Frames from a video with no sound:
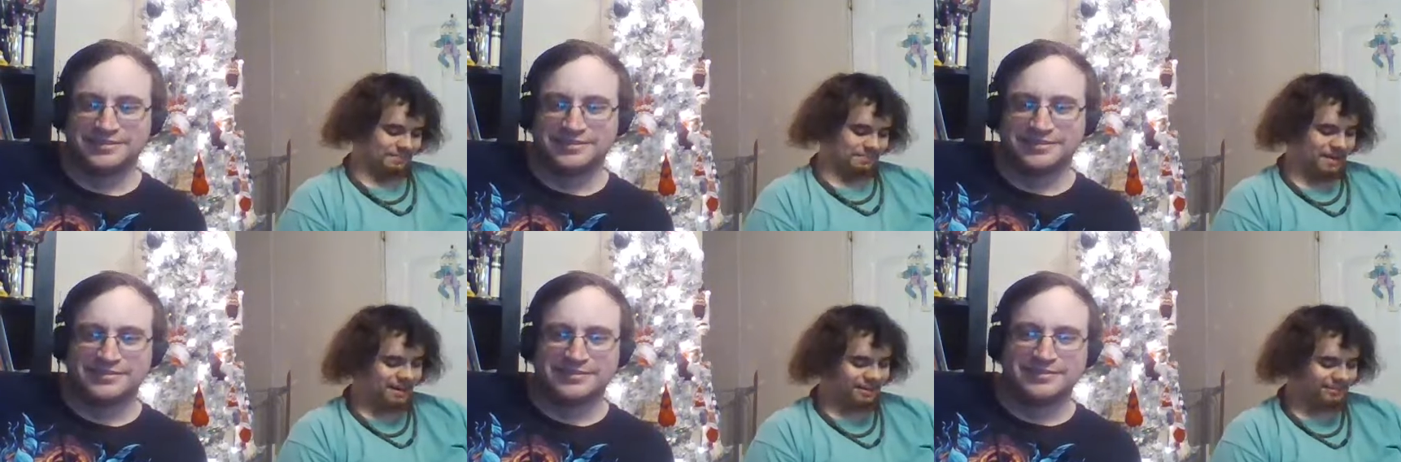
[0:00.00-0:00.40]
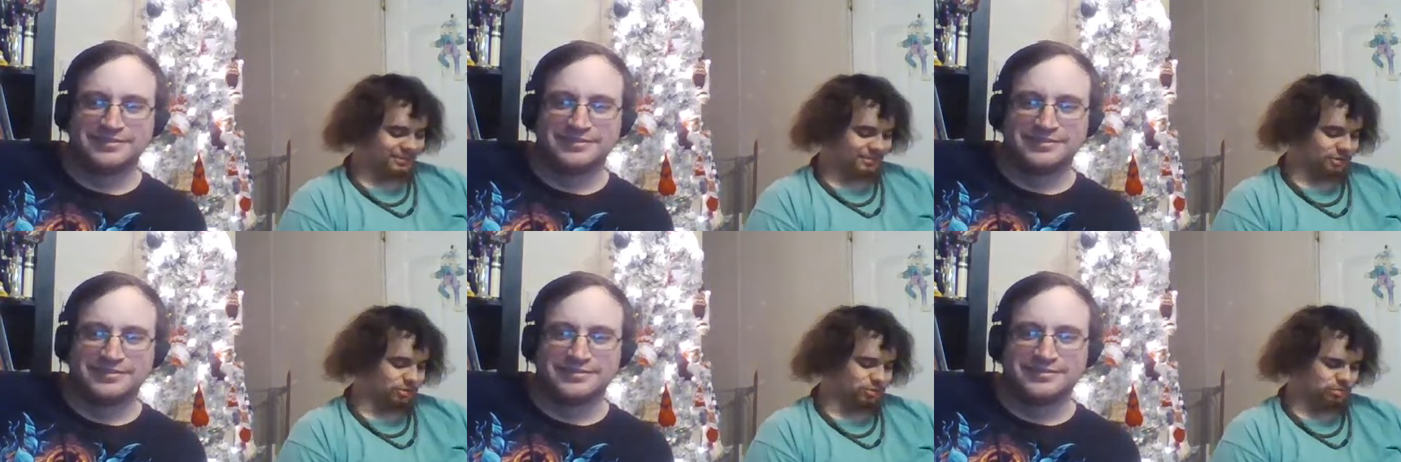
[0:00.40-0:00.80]

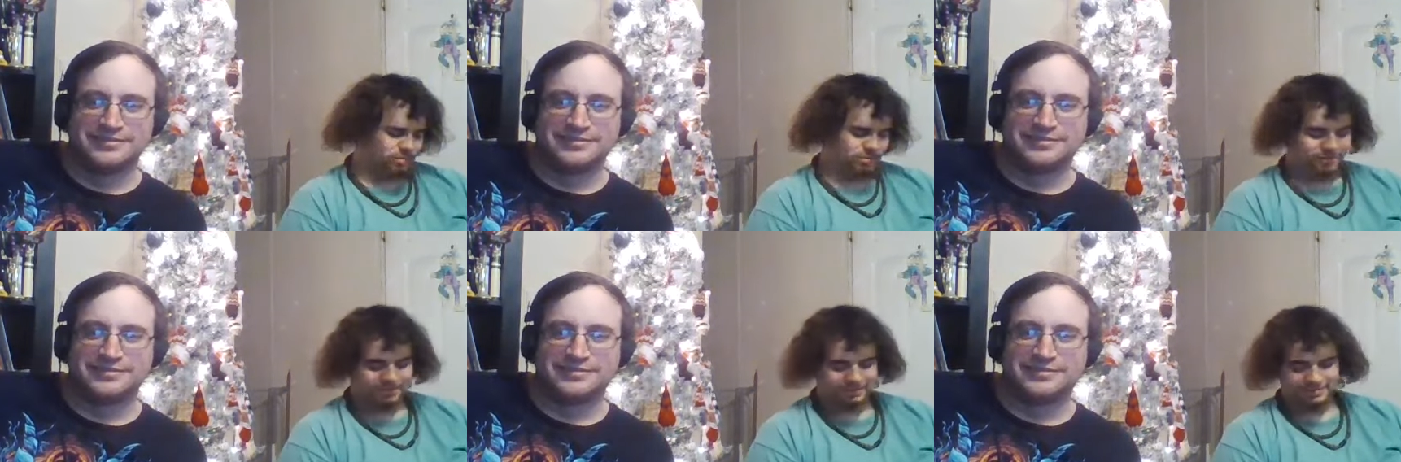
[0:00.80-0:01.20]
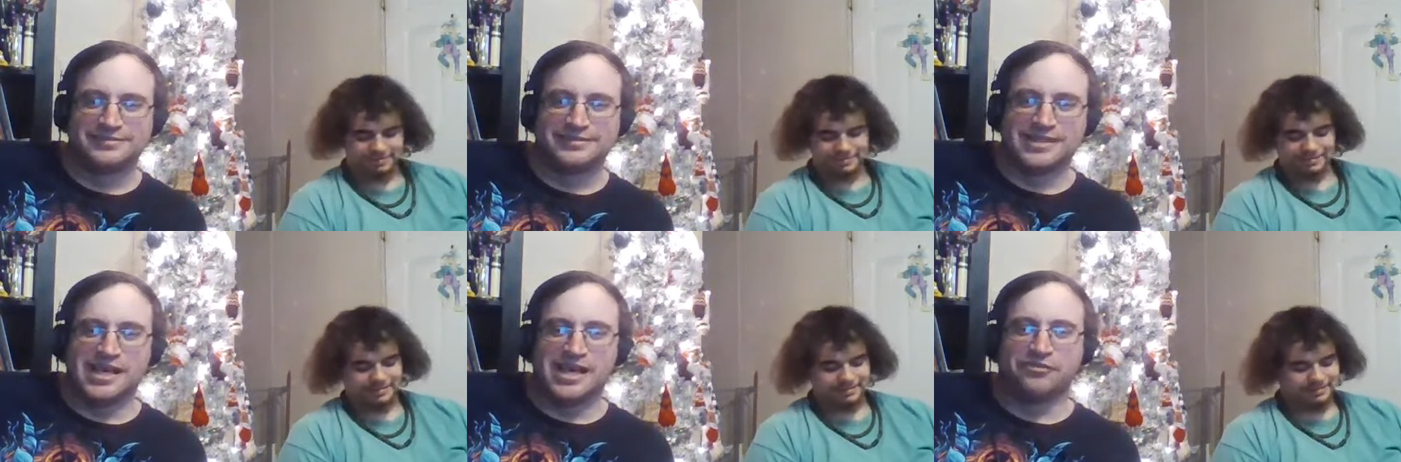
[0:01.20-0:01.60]
Speaker 1: Emeritus.
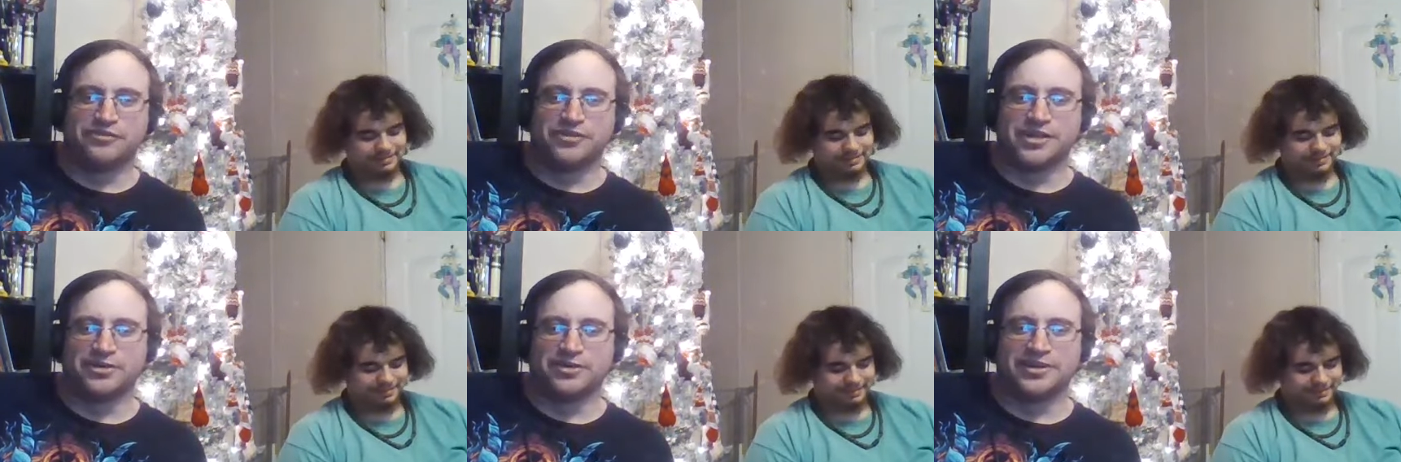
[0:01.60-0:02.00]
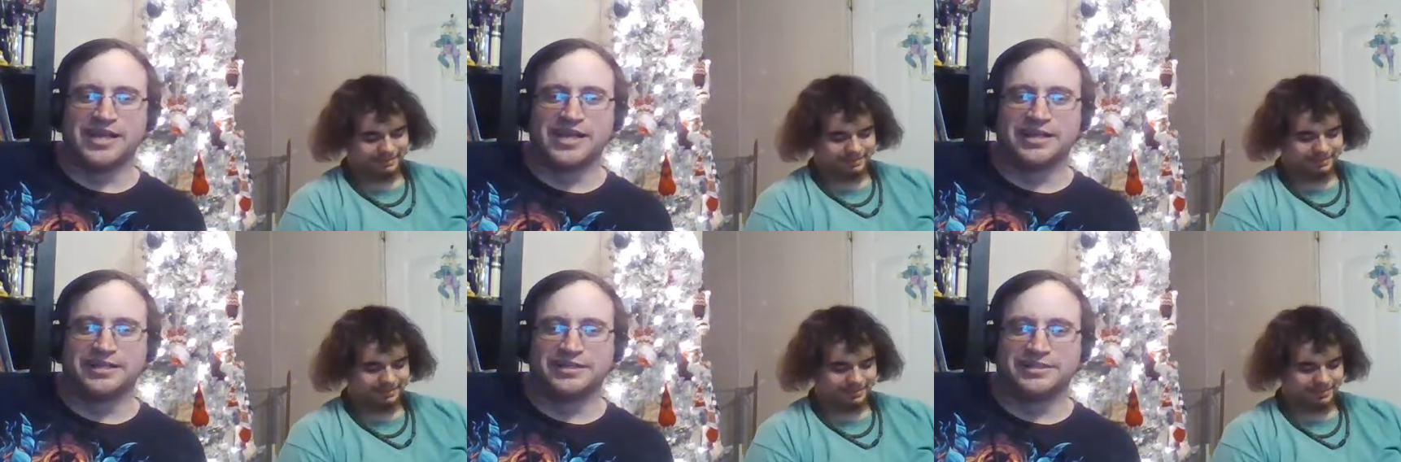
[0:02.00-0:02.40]
Yeah, if you know what
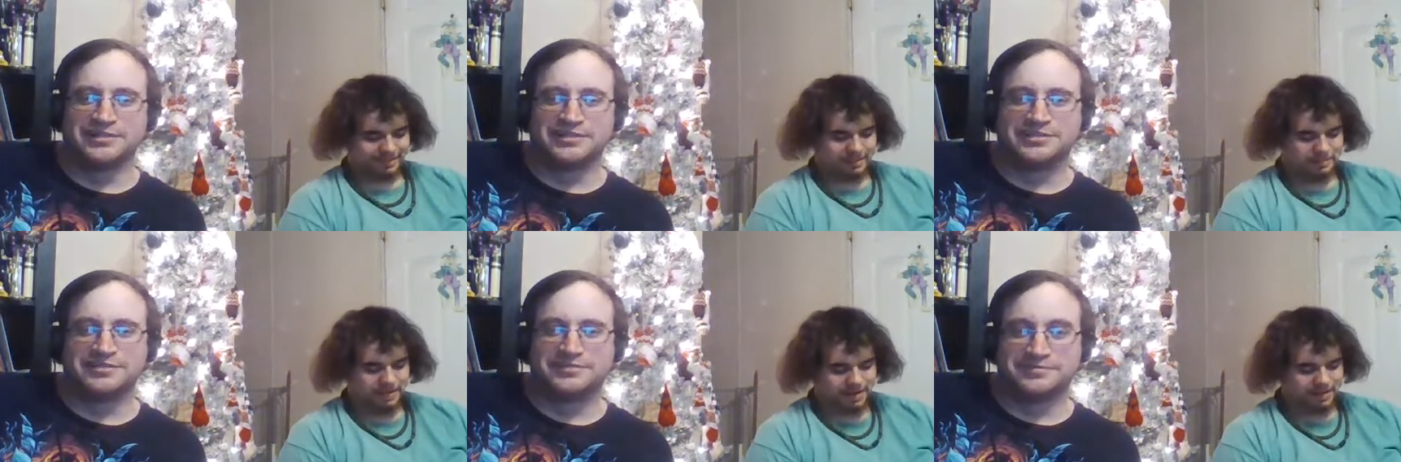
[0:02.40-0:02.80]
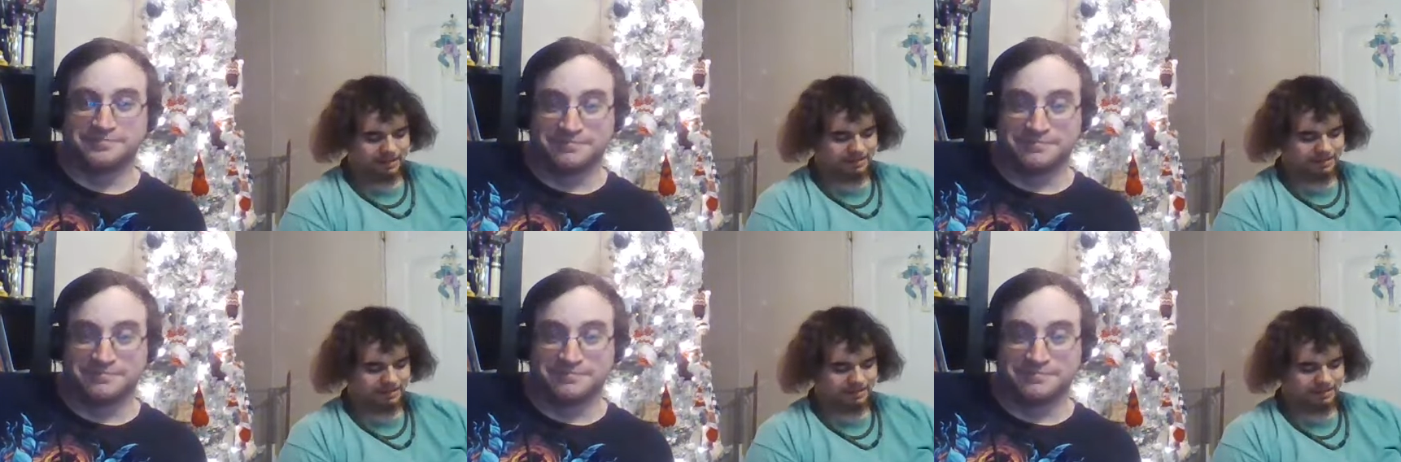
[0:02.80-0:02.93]
that is.